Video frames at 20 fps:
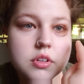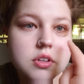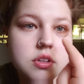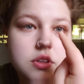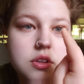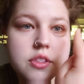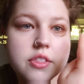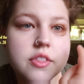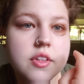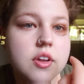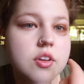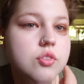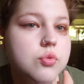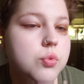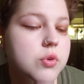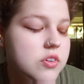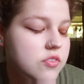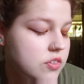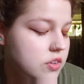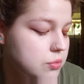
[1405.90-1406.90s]
things
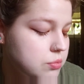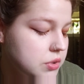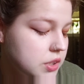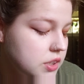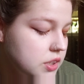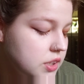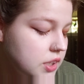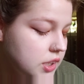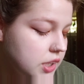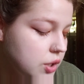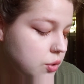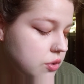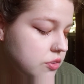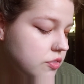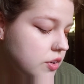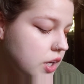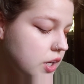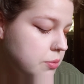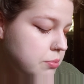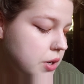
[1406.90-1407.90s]
would have completely
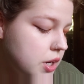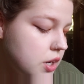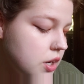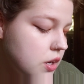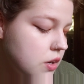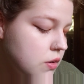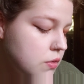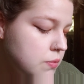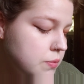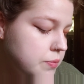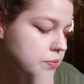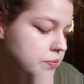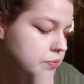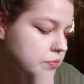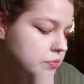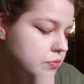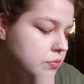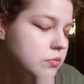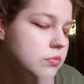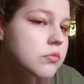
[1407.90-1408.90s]
liquefied by now.
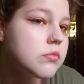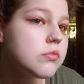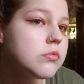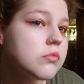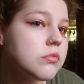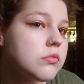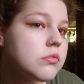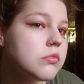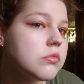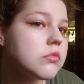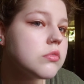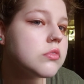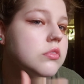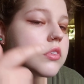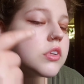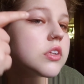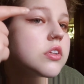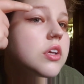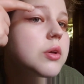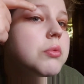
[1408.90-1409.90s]

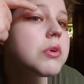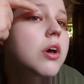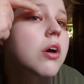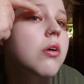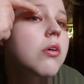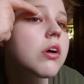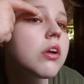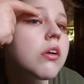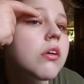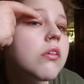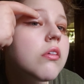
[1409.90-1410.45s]
Let's keep going.